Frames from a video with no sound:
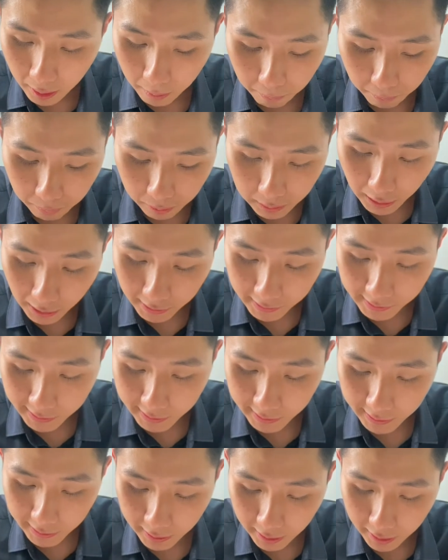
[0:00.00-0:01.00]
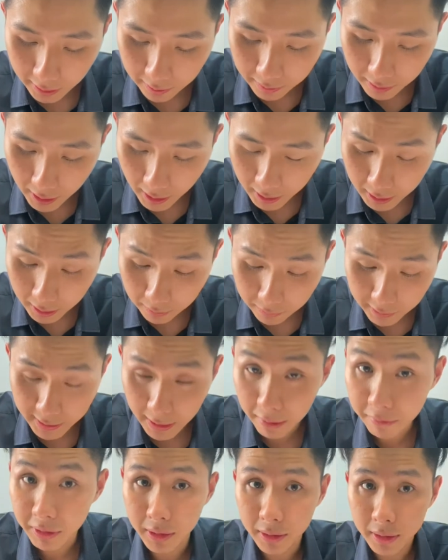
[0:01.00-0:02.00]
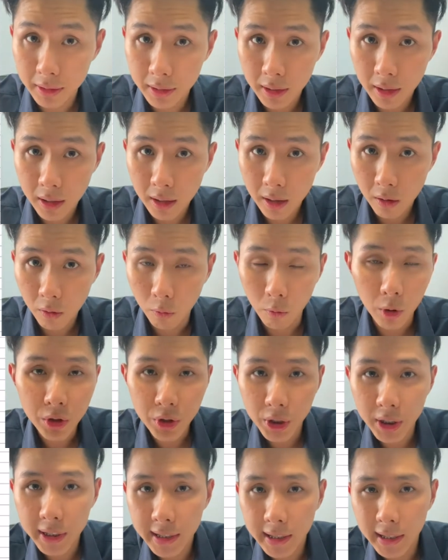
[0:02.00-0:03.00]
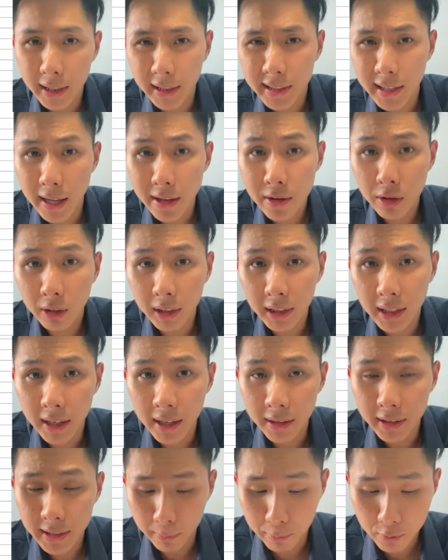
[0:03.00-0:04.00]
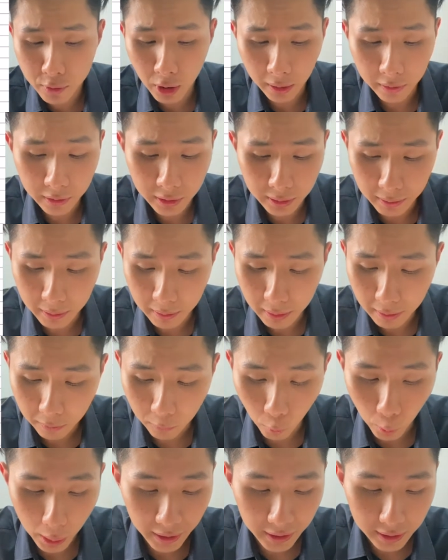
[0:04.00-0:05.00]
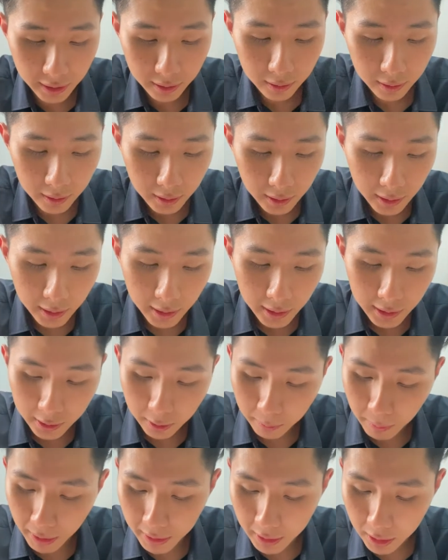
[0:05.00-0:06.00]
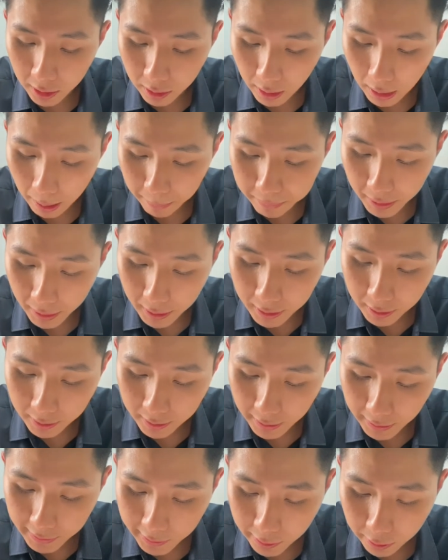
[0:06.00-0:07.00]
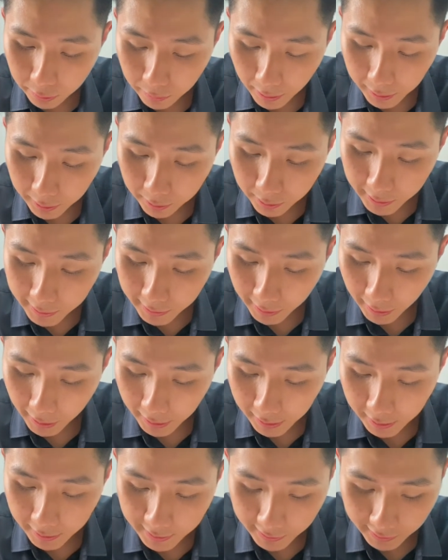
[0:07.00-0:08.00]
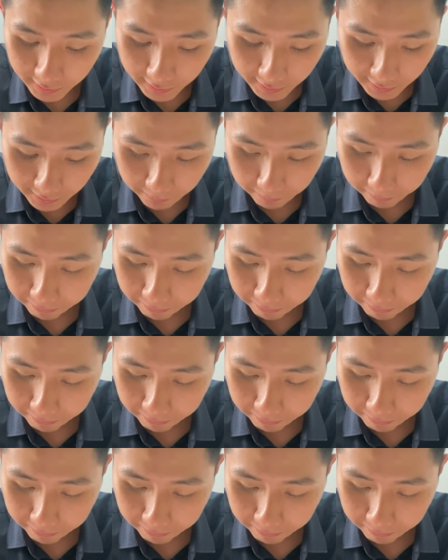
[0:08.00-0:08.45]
plus -7, which is essentially a subtraction way here. So my new updated list2 value is 86.